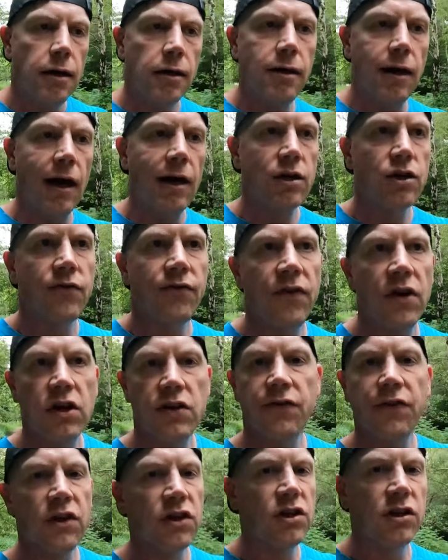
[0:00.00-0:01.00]
yes,
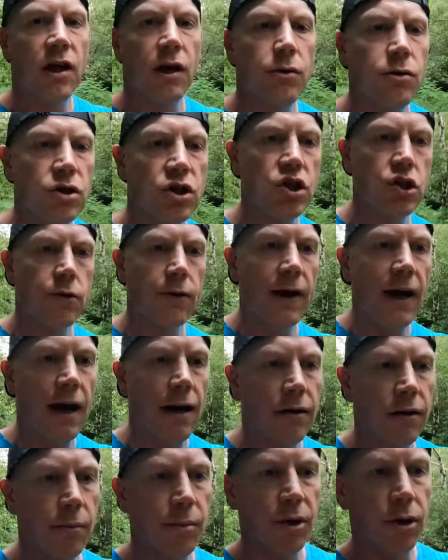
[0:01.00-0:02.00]
first thing to notice straight
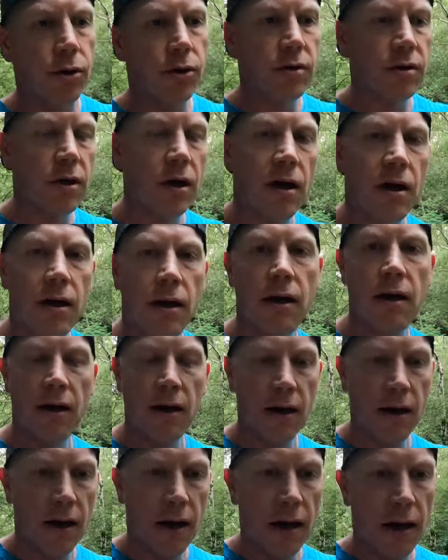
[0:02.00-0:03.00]
out of the box
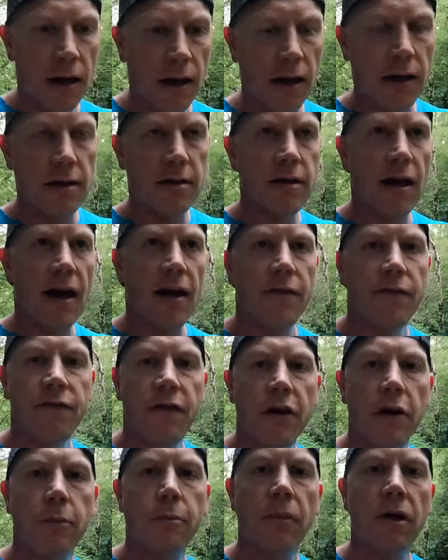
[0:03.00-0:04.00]
is that
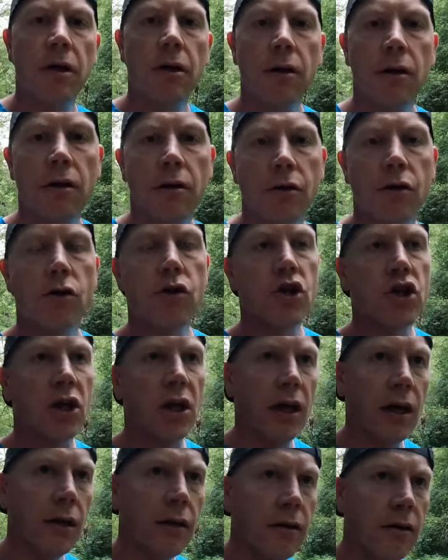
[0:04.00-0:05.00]
firm
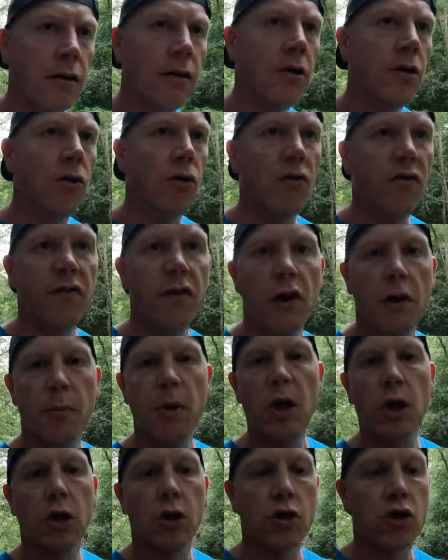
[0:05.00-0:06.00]
cushioning, or
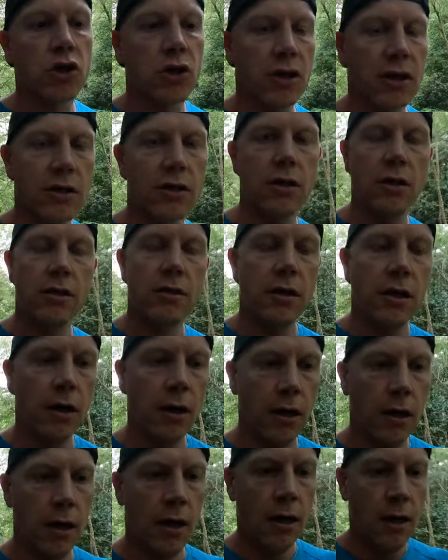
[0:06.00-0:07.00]
firmer cushioning, should I
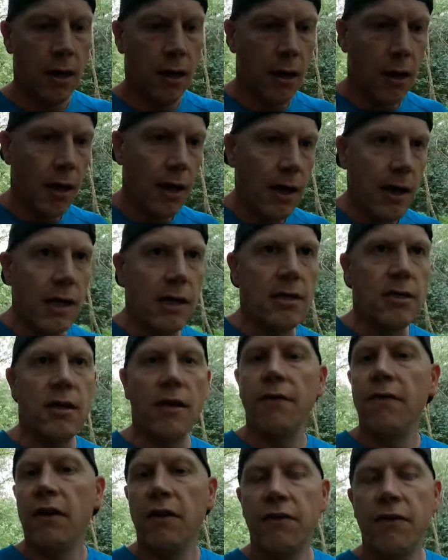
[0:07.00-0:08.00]
say. It's
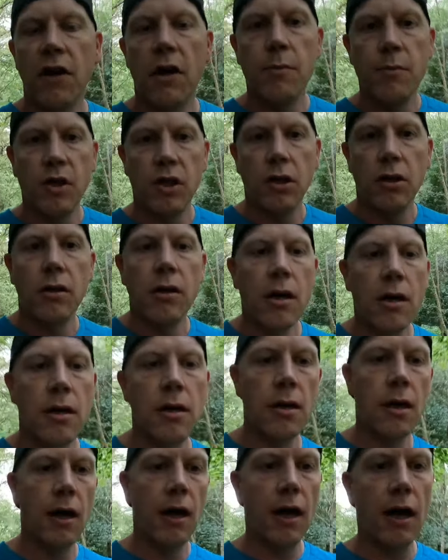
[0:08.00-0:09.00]
definitely firmer than
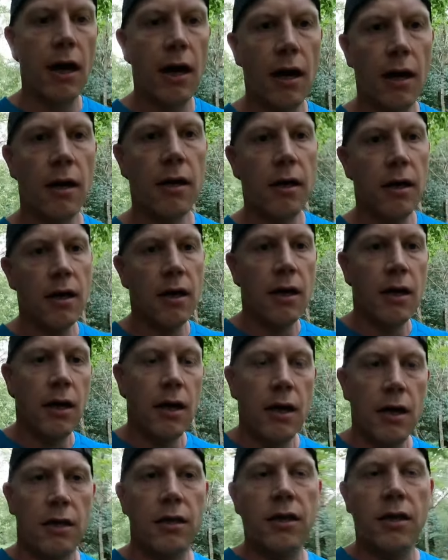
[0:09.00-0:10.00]

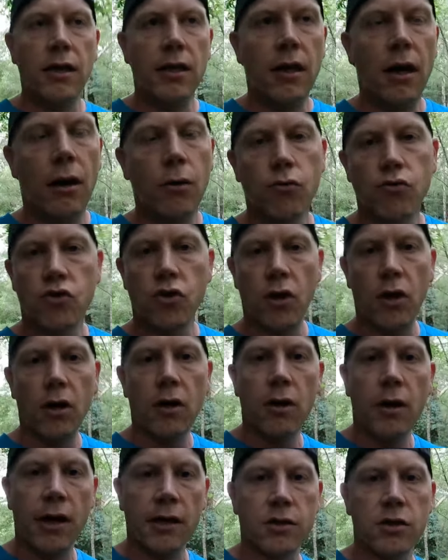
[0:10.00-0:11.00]
the
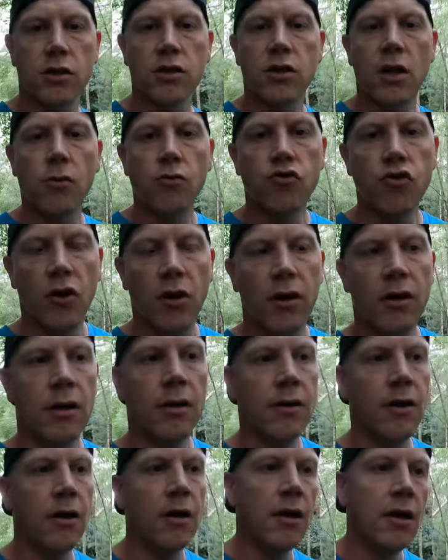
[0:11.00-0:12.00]
Xodus Ultra
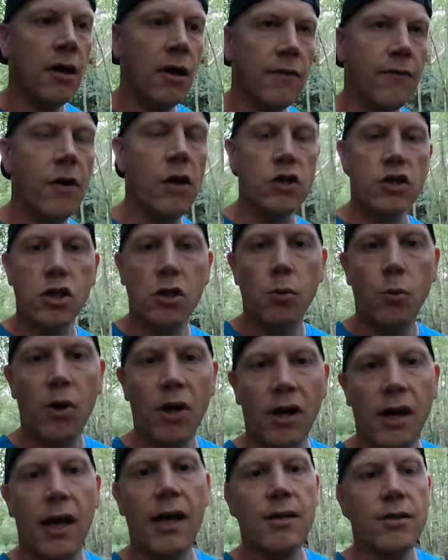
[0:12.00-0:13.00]
version
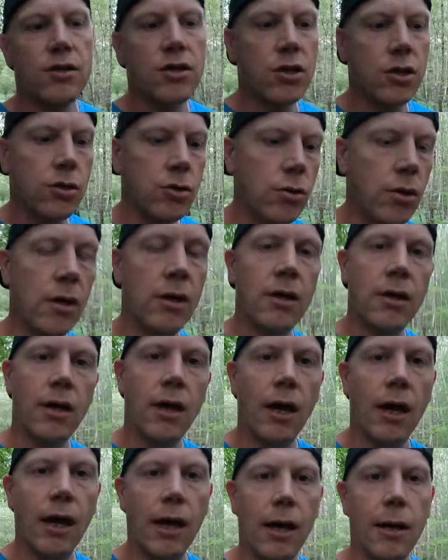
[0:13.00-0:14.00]
1 and 2,
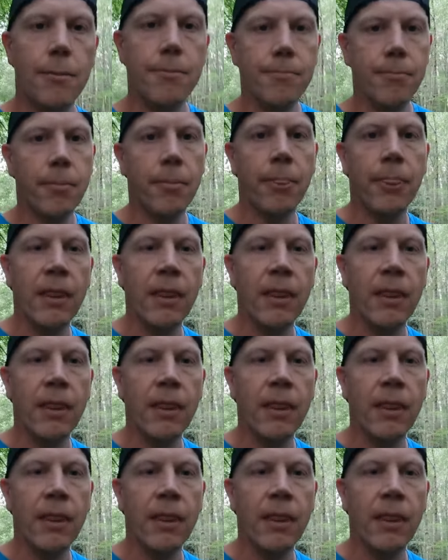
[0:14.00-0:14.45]
and